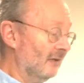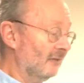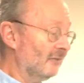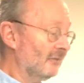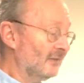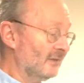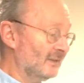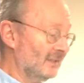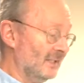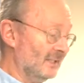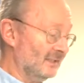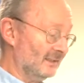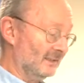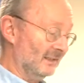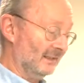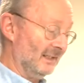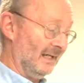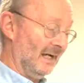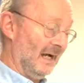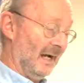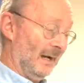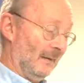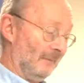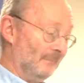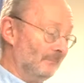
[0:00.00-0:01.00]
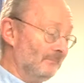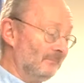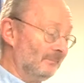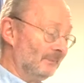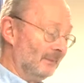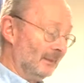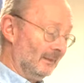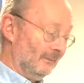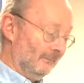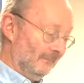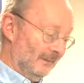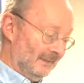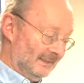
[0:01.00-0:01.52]
obvious is going to happen,
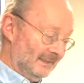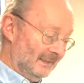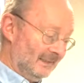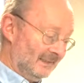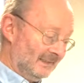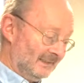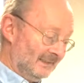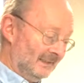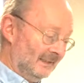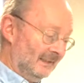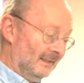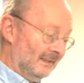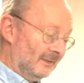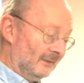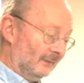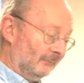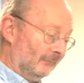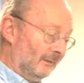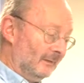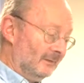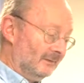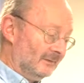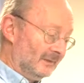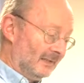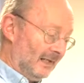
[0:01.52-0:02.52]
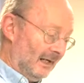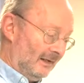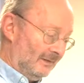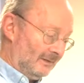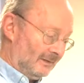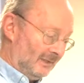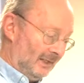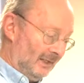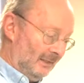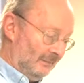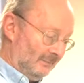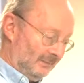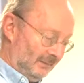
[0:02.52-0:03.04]
which is the root goes
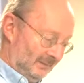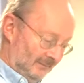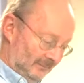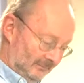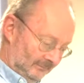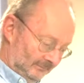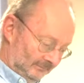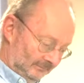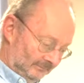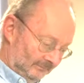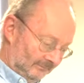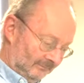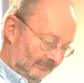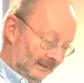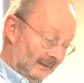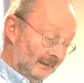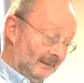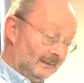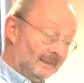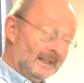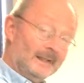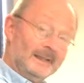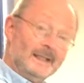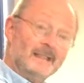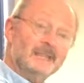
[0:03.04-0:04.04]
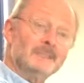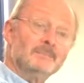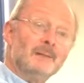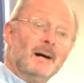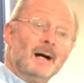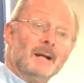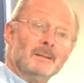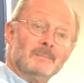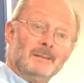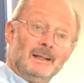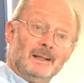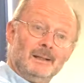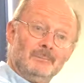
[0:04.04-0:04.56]
up. Now, this
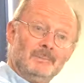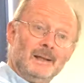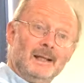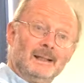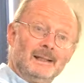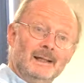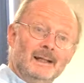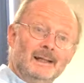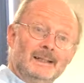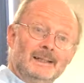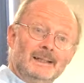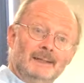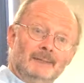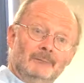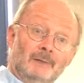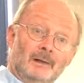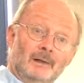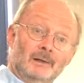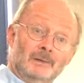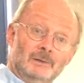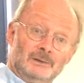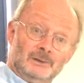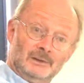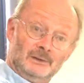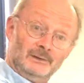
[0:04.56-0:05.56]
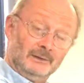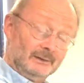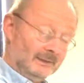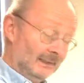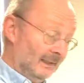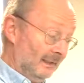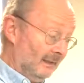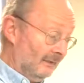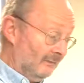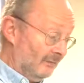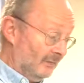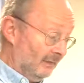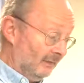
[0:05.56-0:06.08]
might be a bit like erosion.
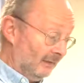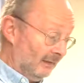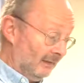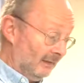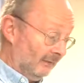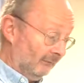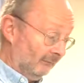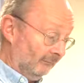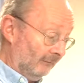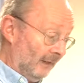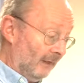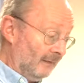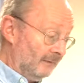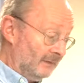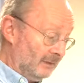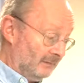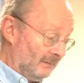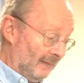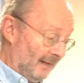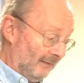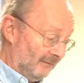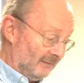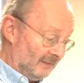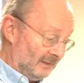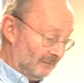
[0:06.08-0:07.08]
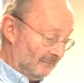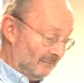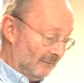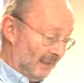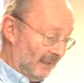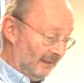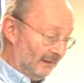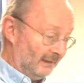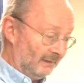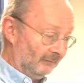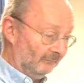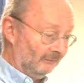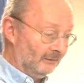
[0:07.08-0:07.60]
Yeah, if you're going to erode your mountain
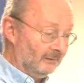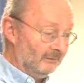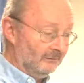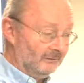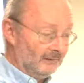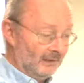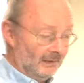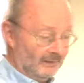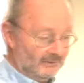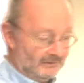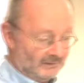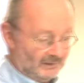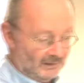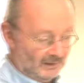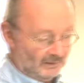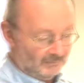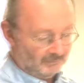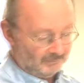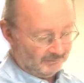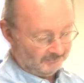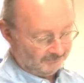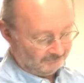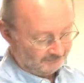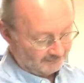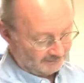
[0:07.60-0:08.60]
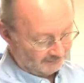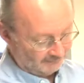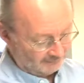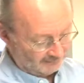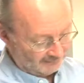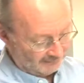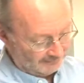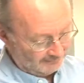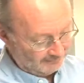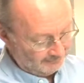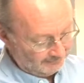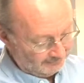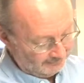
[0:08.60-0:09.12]
belt, the root goes up.
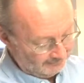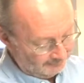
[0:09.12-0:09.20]
Okay.